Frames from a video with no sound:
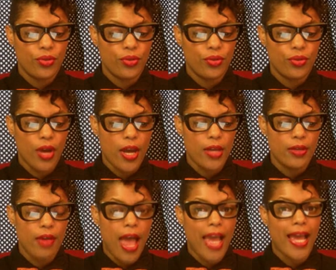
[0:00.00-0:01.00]
Right?
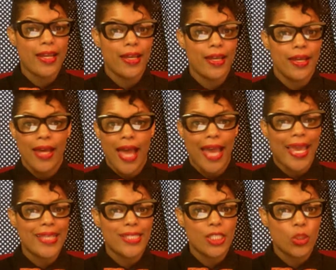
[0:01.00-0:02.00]
I
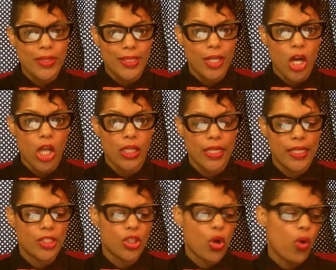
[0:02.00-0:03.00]
can't squeeze it all in.
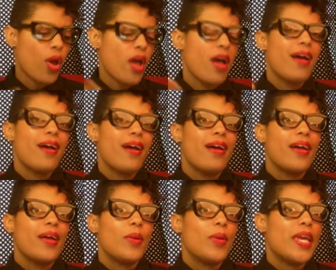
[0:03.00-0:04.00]
So
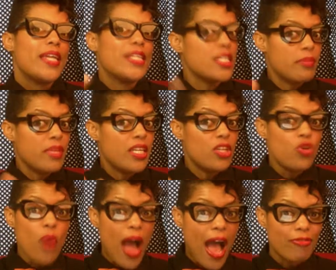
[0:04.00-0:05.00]
it doesn't mean
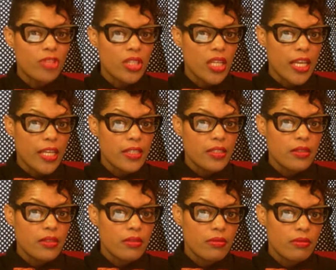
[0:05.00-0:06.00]
you have to knit it.
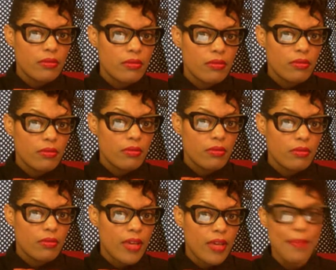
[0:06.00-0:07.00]

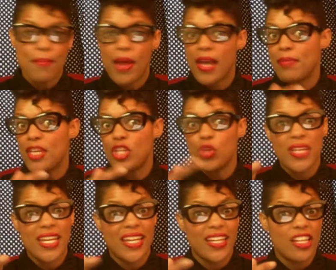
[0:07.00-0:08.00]
It might mean you
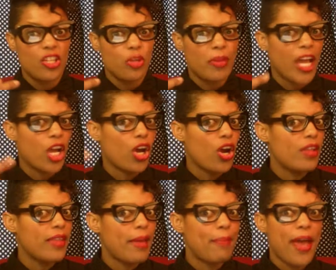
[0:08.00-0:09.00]
knit it and you're like,
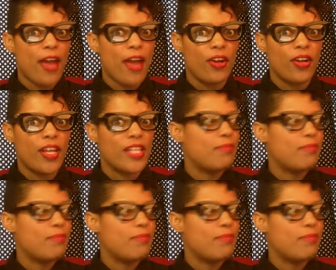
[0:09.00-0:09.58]
girl, that pattern is...